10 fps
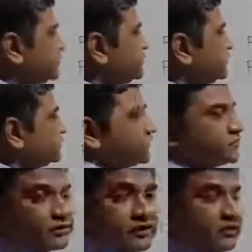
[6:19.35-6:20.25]
meters of
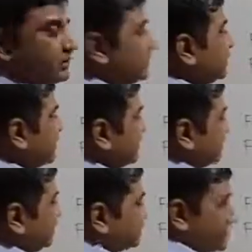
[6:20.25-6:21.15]
12 and
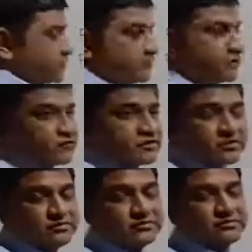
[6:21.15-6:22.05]
9 pieces of
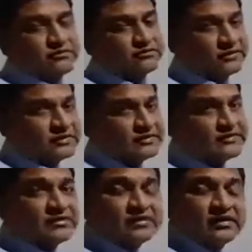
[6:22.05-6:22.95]
3 meters of
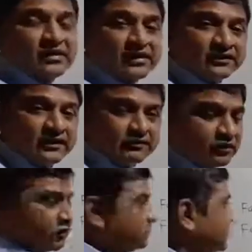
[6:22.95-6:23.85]
27, and there will
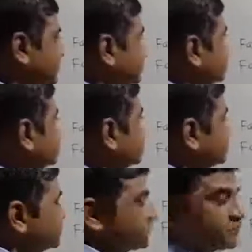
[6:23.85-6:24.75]
not be any
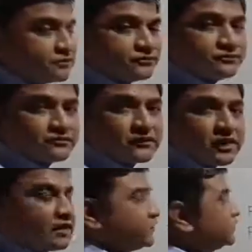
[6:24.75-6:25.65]
vestige,
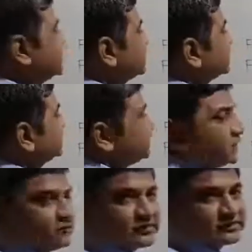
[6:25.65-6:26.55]
and you will get the
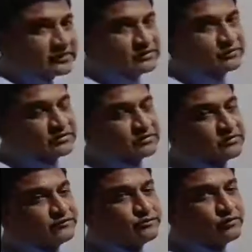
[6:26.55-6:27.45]
equal size pieces
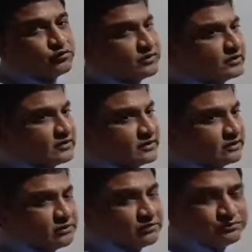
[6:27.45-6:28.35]
of blue and red
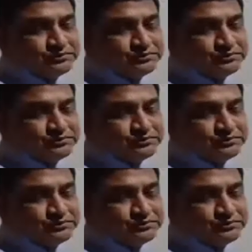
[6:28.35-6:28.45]
ribbon.